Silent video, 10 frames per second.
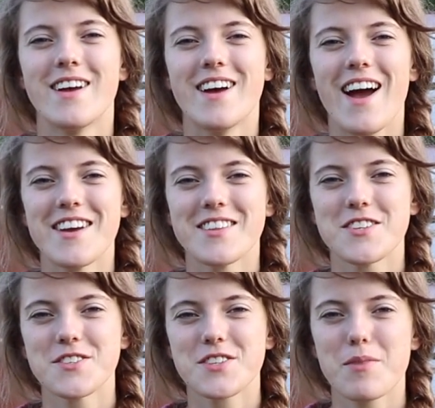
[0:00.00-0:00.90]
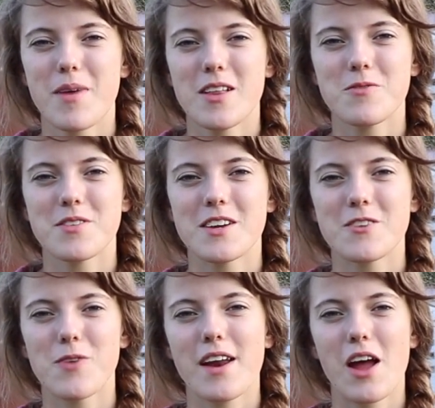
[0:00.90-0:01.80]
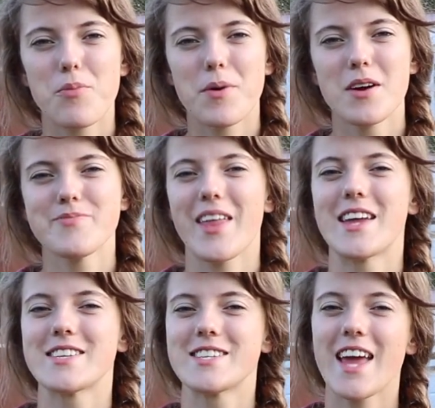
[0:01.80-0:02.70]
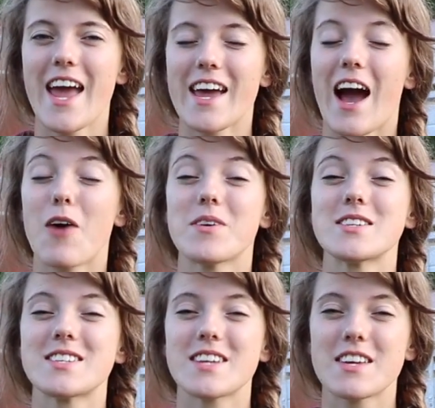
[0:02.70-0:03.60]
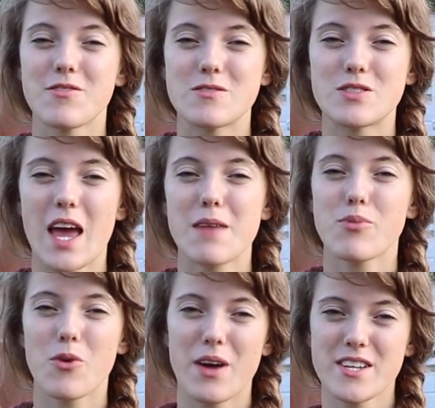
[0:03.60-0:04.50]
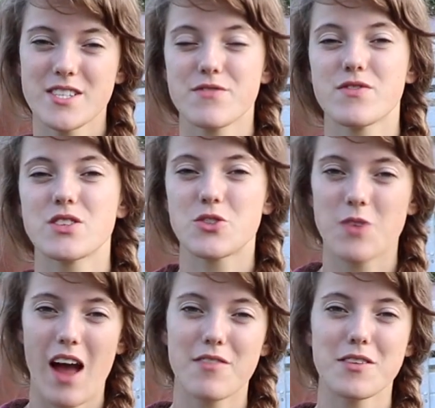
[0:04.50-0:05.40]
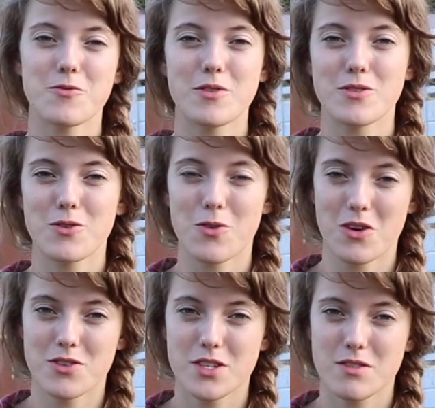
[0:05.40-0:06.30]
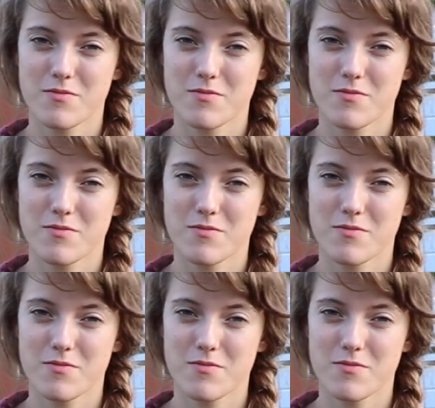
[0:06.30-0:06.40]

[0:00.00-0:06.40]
Hi, this is Carmela with Equine Helper, and today I wanted to give you 10 points for traveling with your horse.